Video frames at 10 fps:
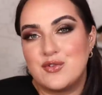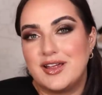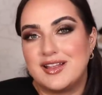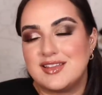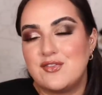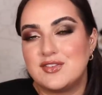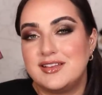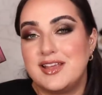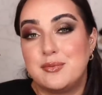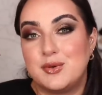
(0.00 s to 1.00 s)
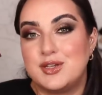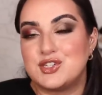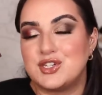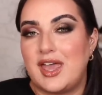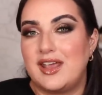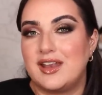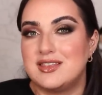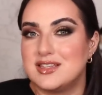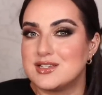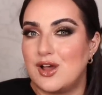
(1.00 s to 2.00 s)
I can definitely
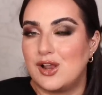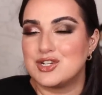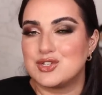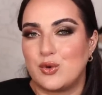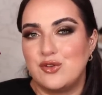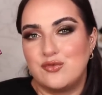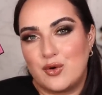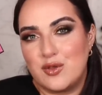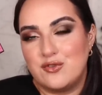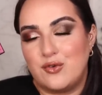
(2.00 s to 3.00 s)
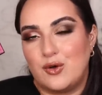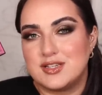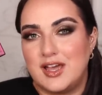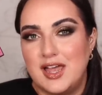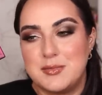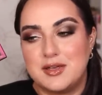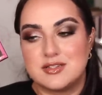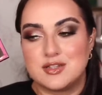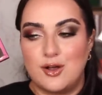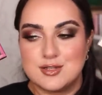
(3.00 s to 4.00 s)
appreciate this color story for the fall time
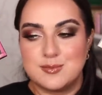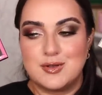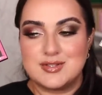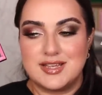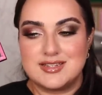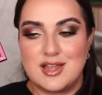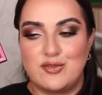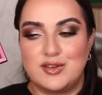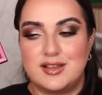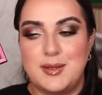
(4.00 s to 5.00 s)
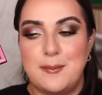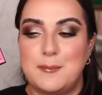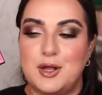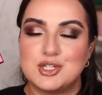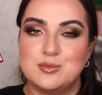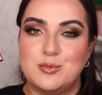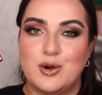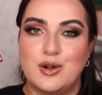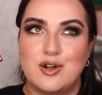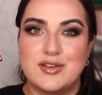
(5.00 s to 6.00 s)
because Cosmos is definitely much
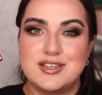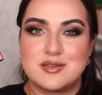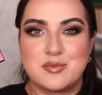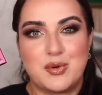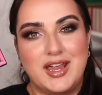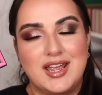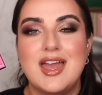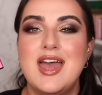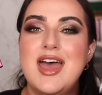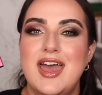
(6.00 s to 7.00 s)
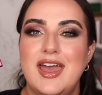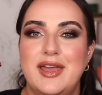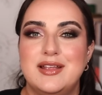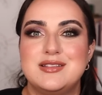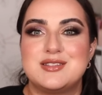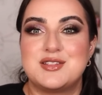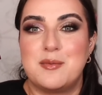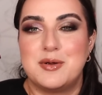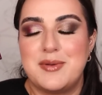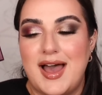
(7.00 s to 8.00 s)
more of a spring and
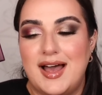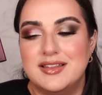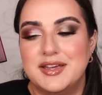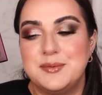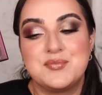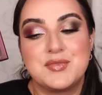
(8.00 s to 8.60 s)
summer palette